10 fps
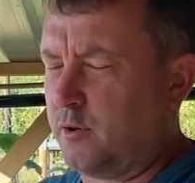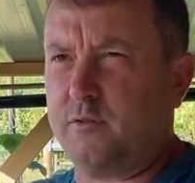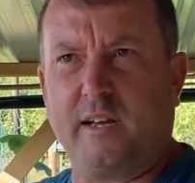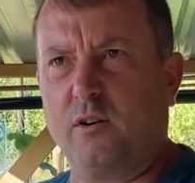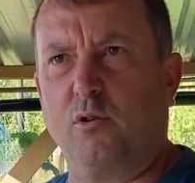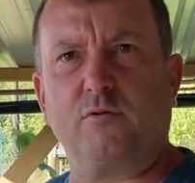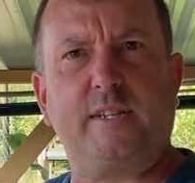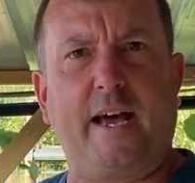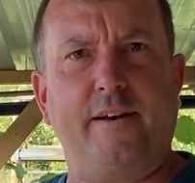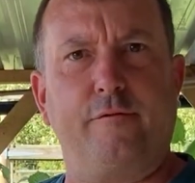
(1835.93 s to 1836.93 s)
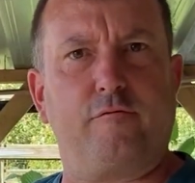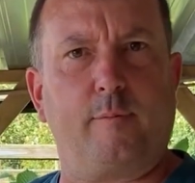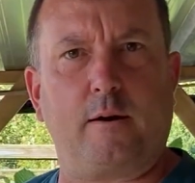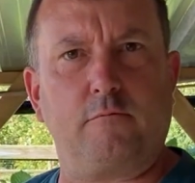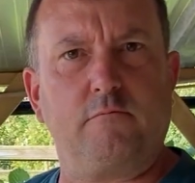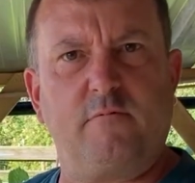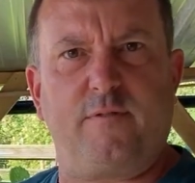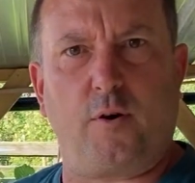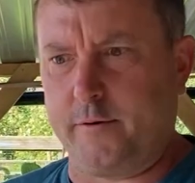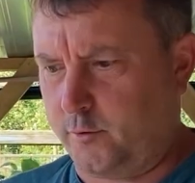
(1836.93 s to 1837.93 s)
I think I got 10 for about
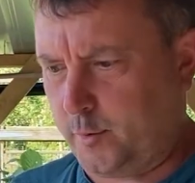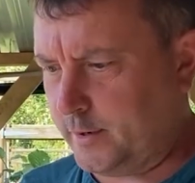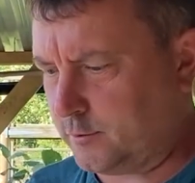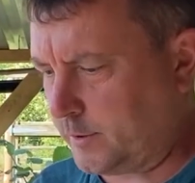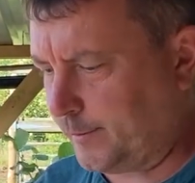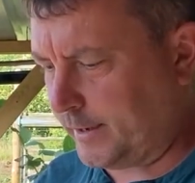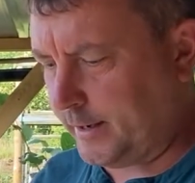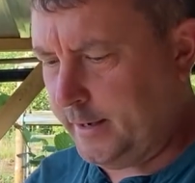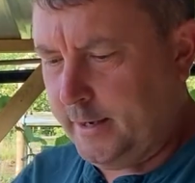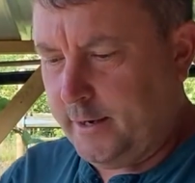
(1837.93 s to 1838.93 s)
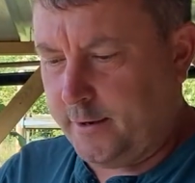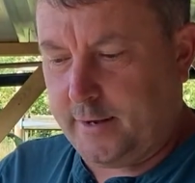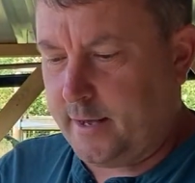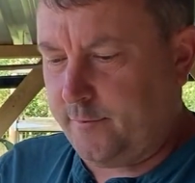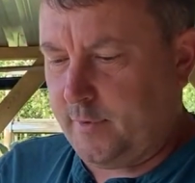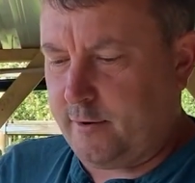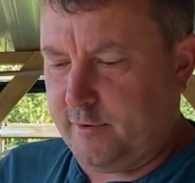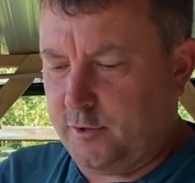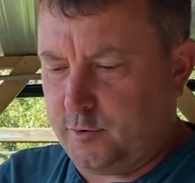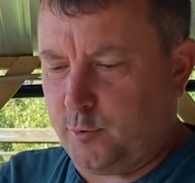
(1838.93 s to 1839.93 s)
£5 or something, and they're
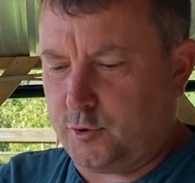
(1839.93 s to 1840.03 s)
reusable.